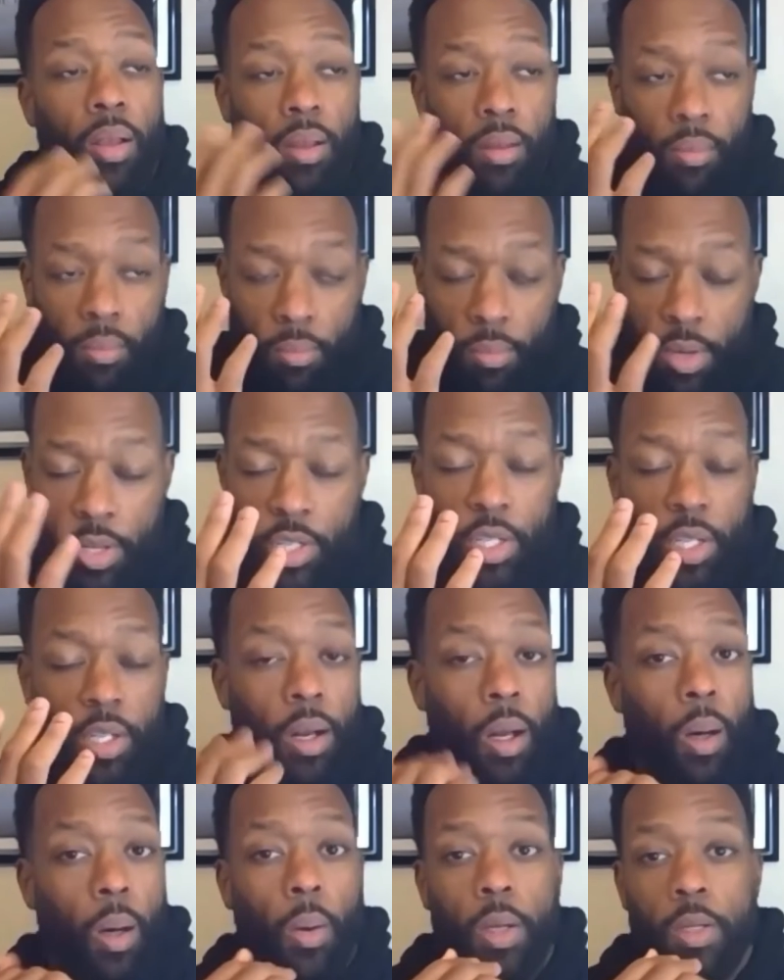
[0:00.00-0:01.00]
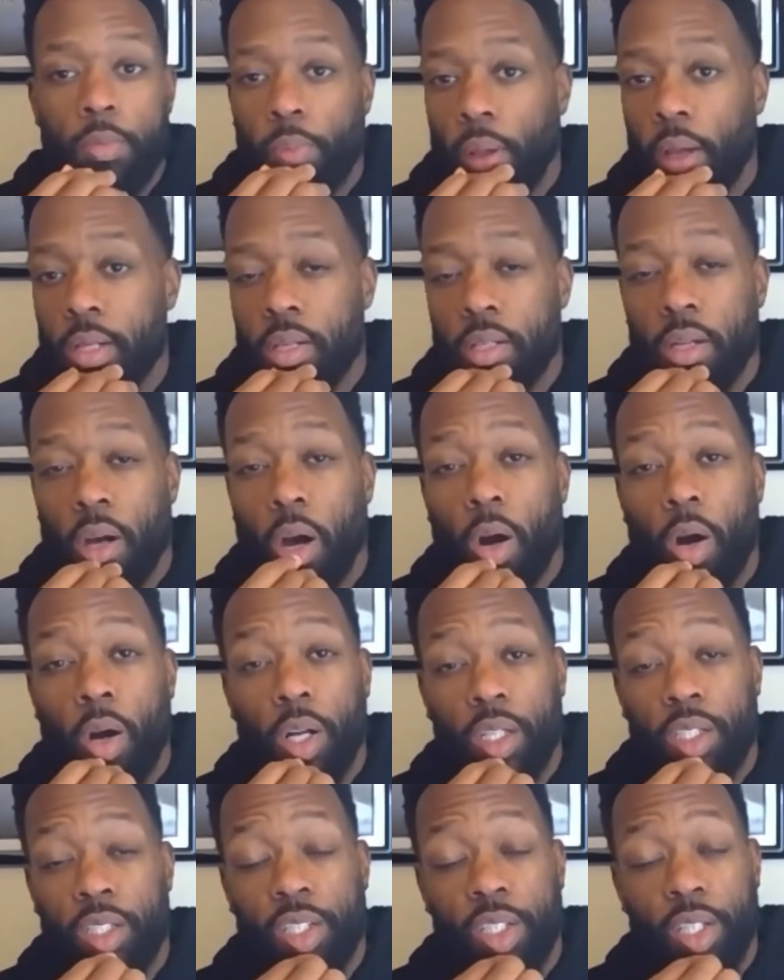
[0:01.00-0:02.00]
Michigan always plays us hard
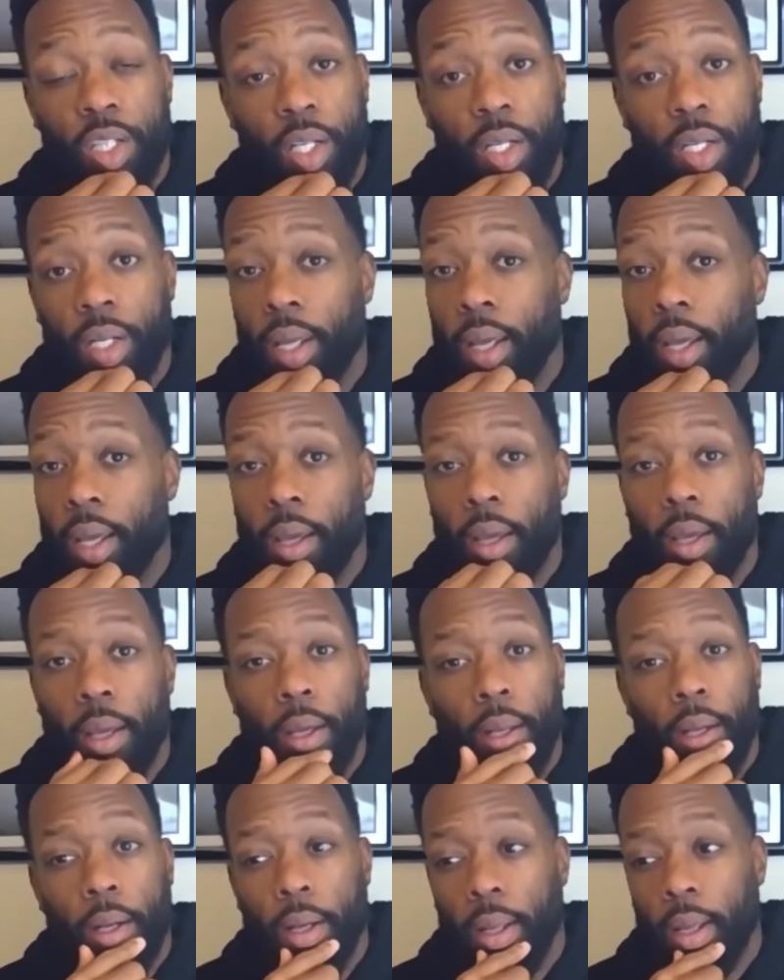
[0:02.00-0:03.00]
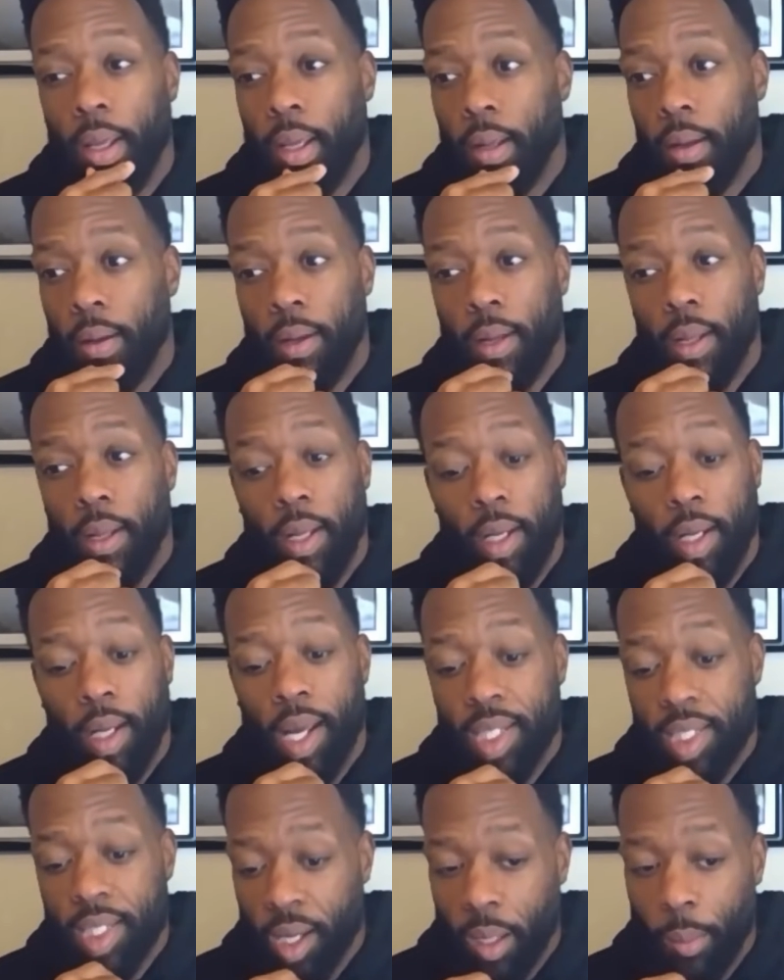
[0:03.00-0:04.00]
as shit, and
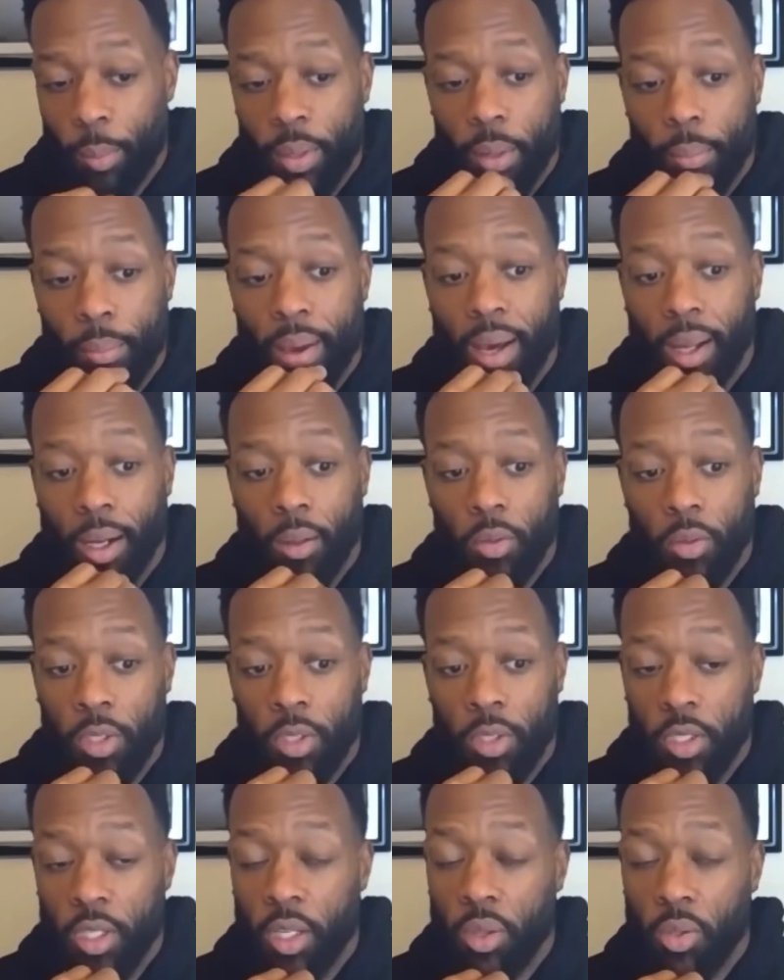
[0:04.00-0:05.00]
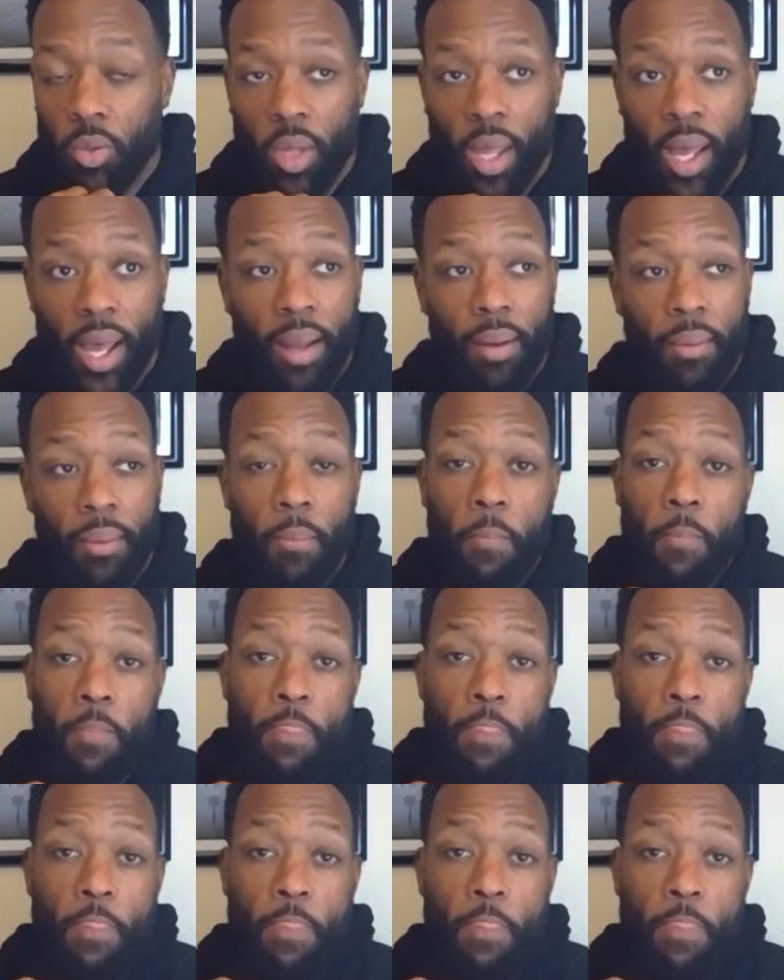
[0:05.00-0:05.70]
that's going to be a battle. When you get through that,